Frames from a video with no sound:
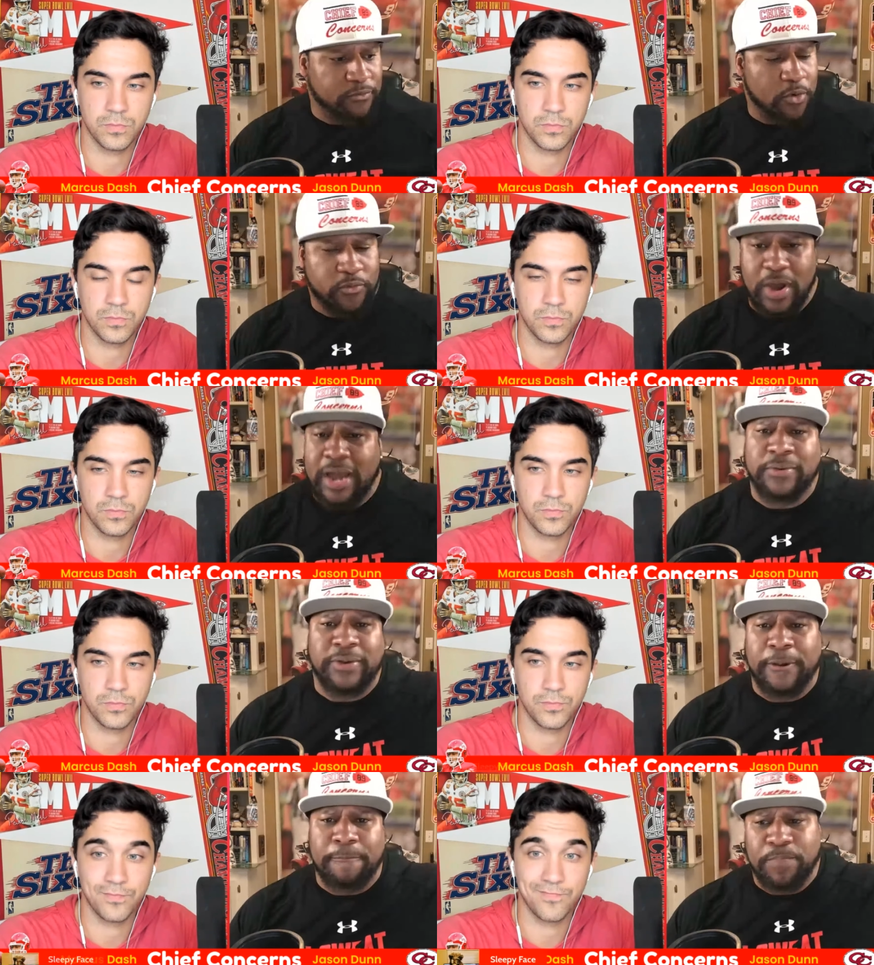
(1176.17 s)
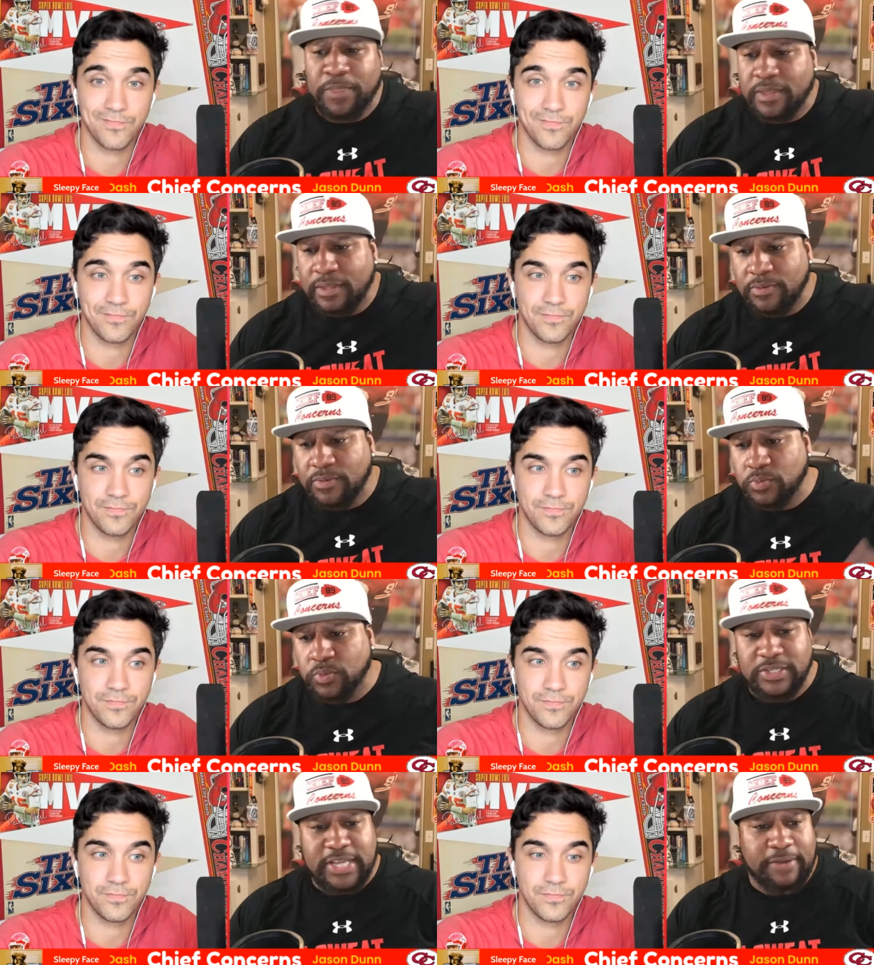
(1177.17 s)
Speaker 1: 4 4. I don't know.
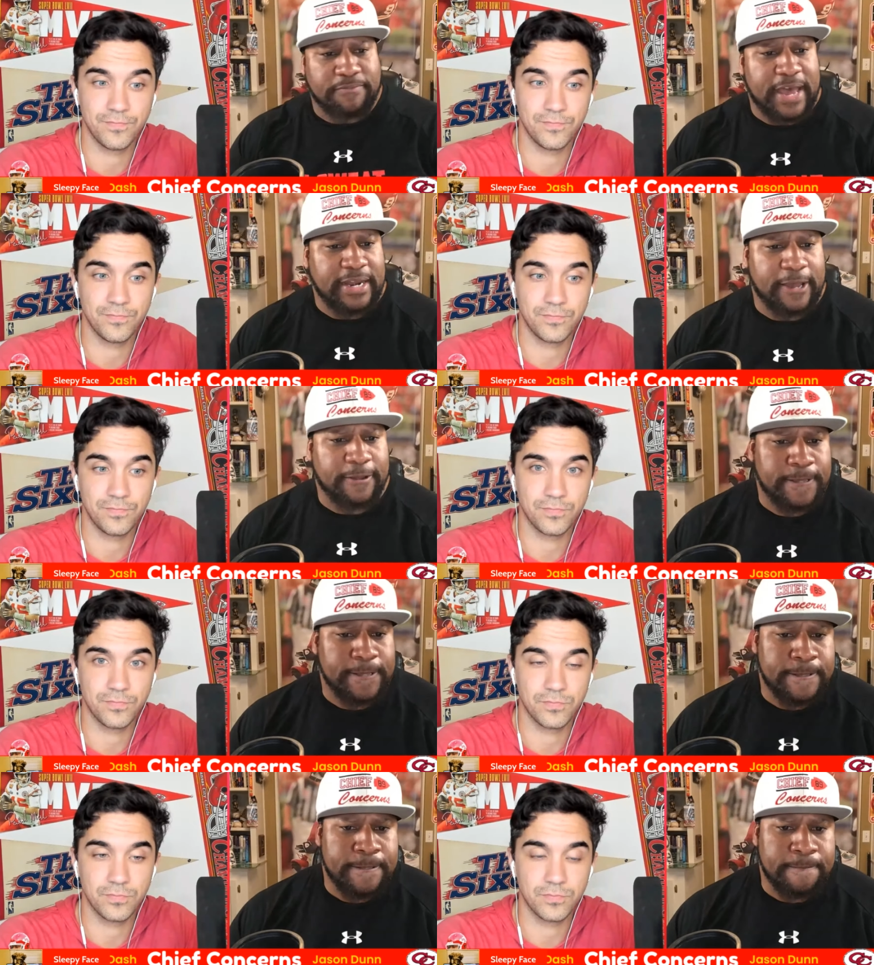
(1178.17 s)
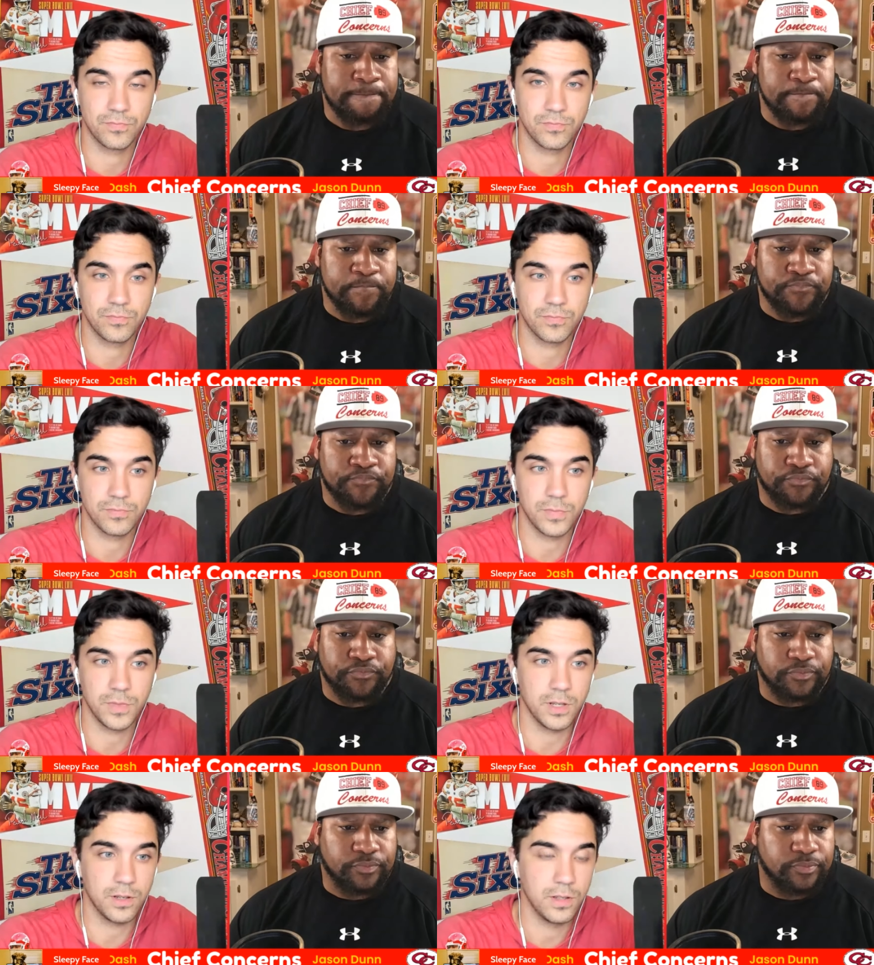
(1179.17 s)
We just had to find out.
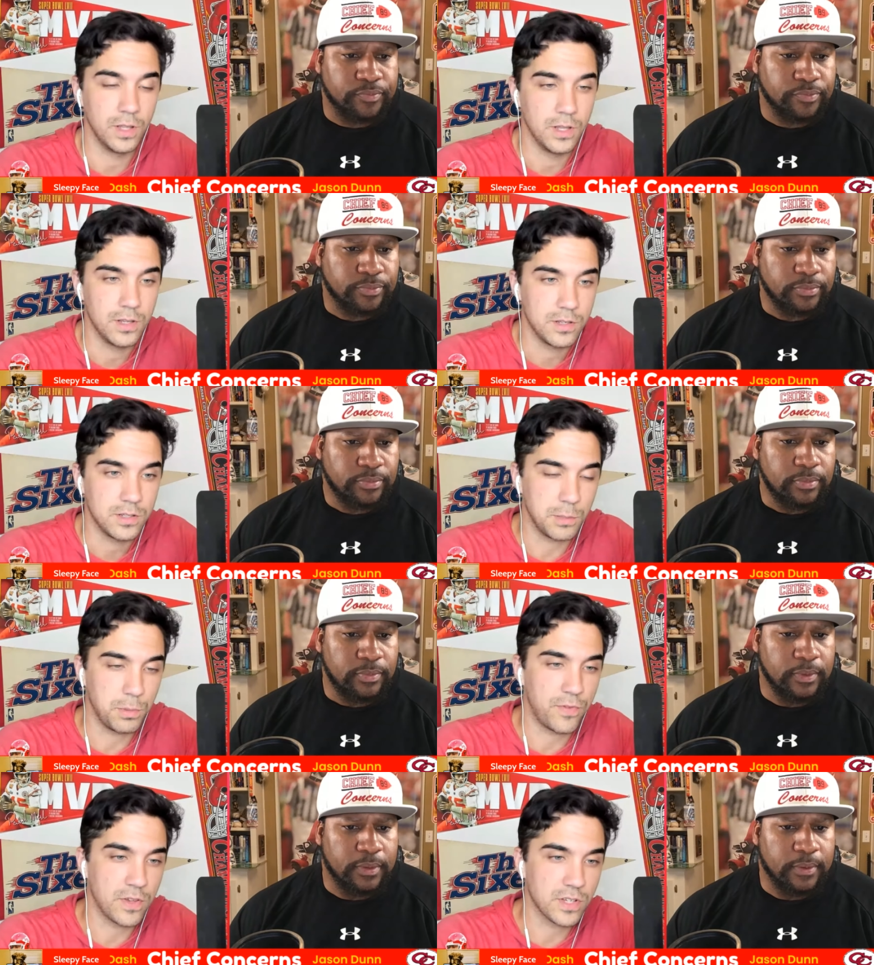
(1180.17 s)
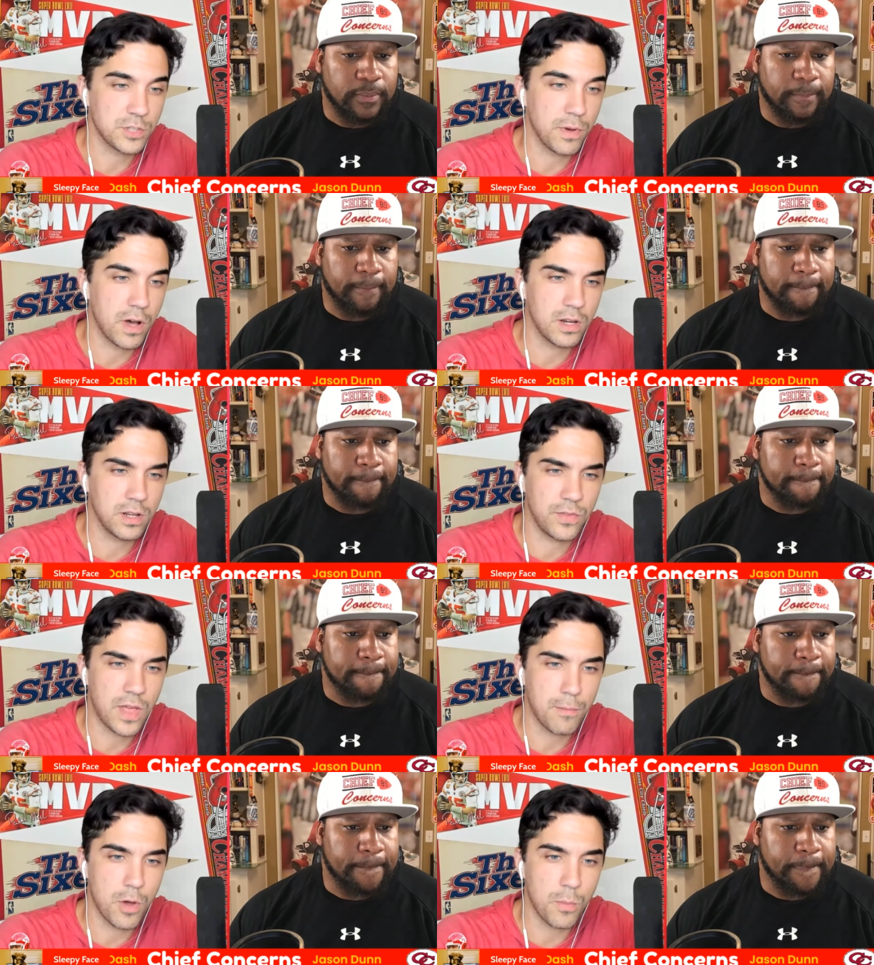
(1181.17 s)
Speaker 2: Yeah. Sibby face, I spotted
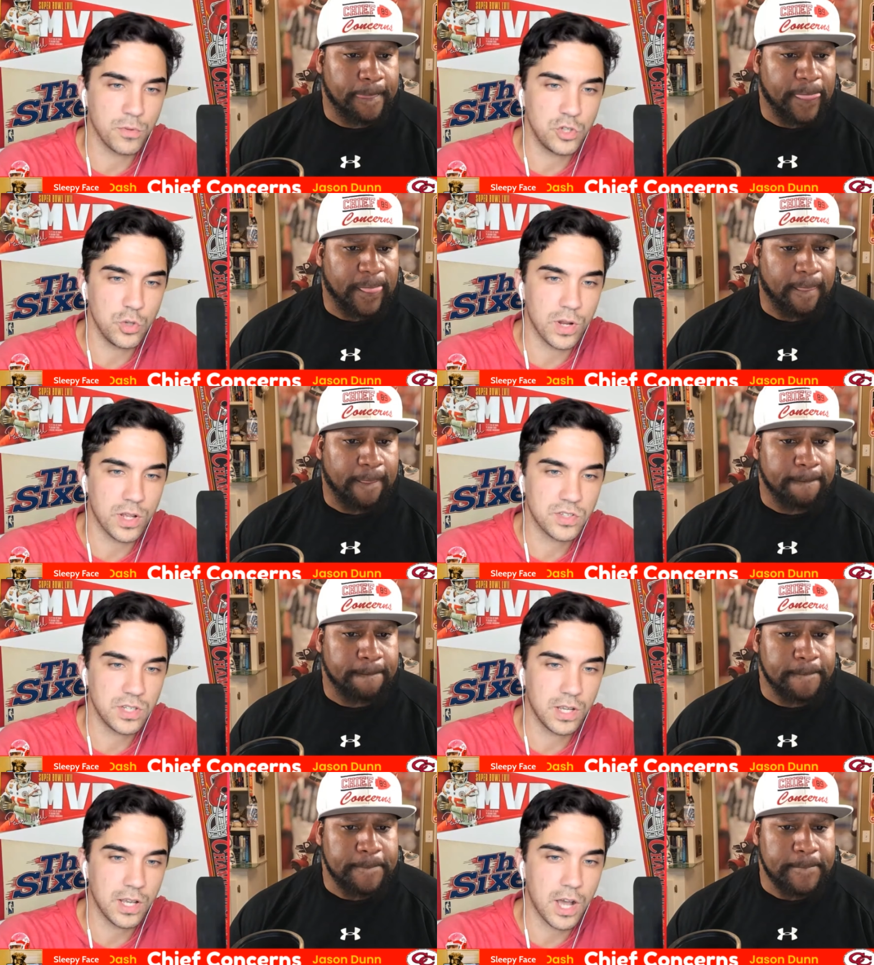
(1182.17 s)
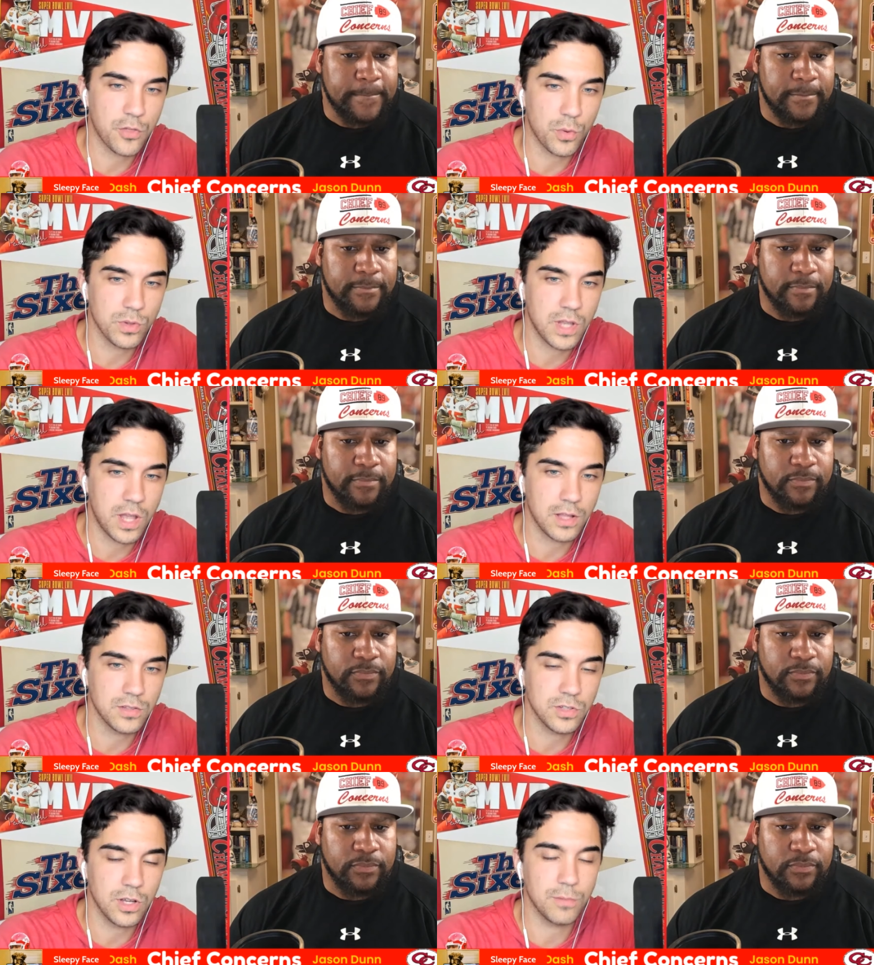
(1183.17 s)
that moment too when I see a guy throw his
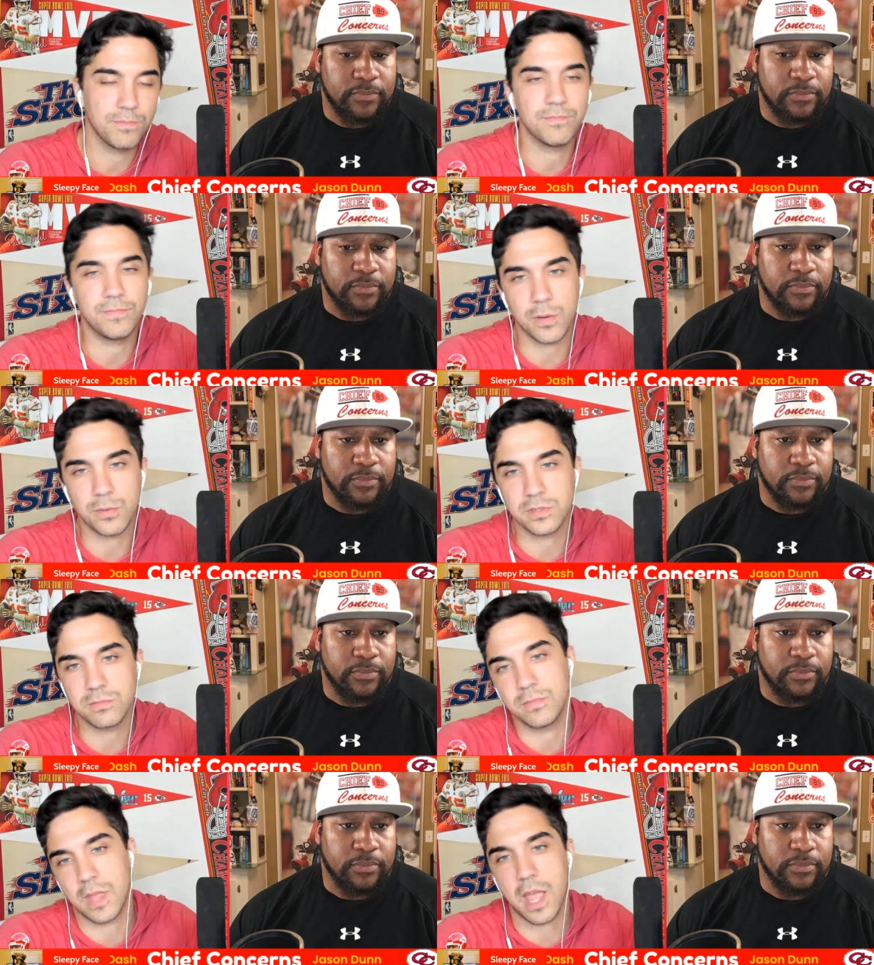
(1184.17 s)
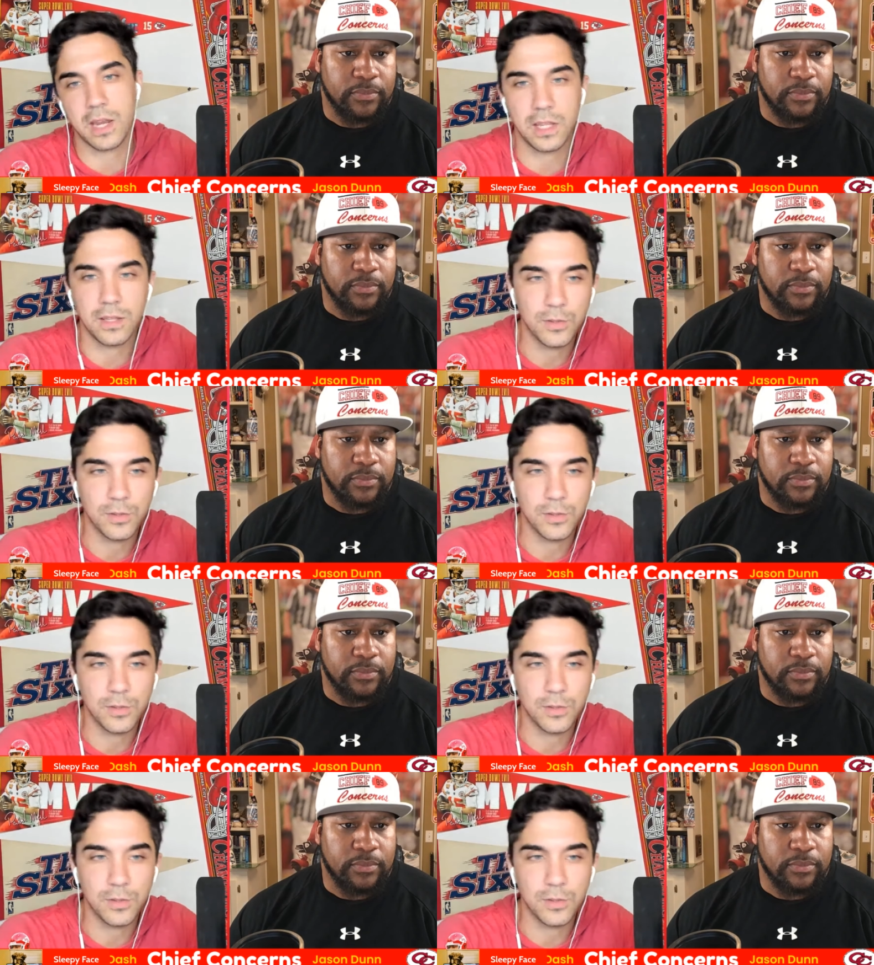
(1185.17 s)
hands up. That was Andy.